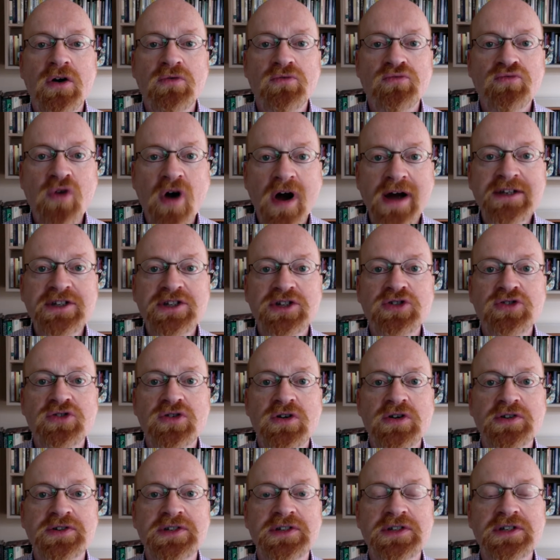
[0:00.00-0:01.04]
right
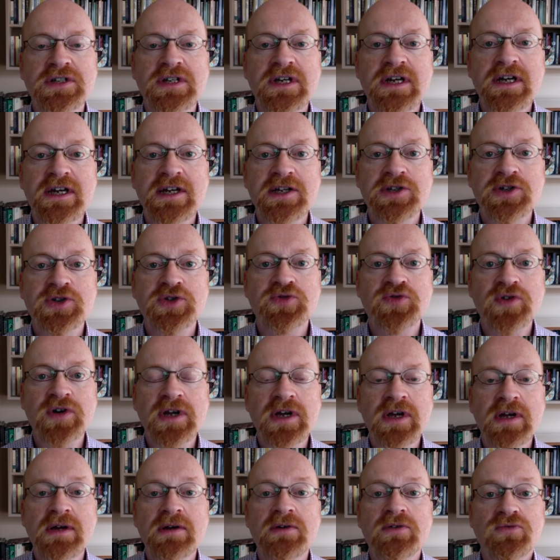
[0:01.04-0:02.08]
across
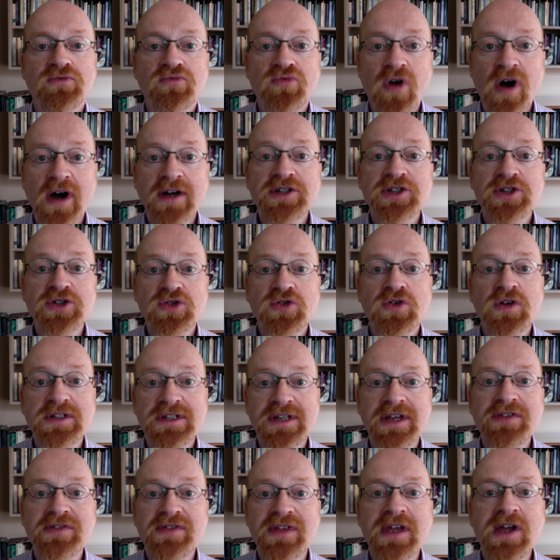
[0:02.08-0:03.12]
history, right across,
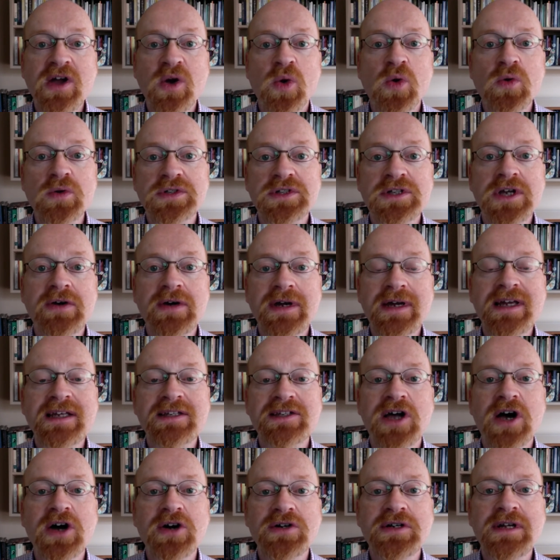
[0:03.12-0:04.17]
I think, also his
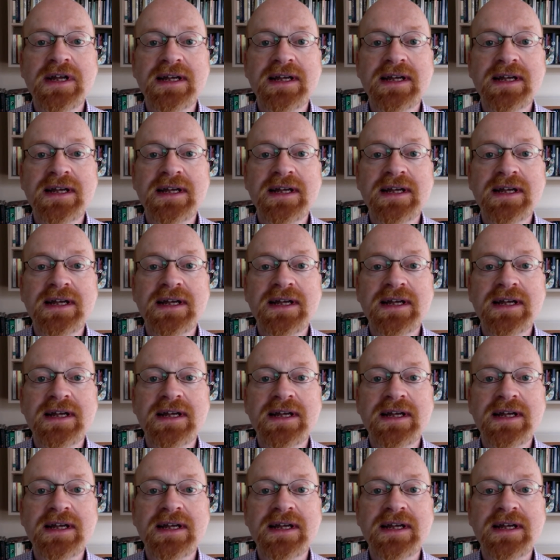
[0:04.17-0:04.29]
own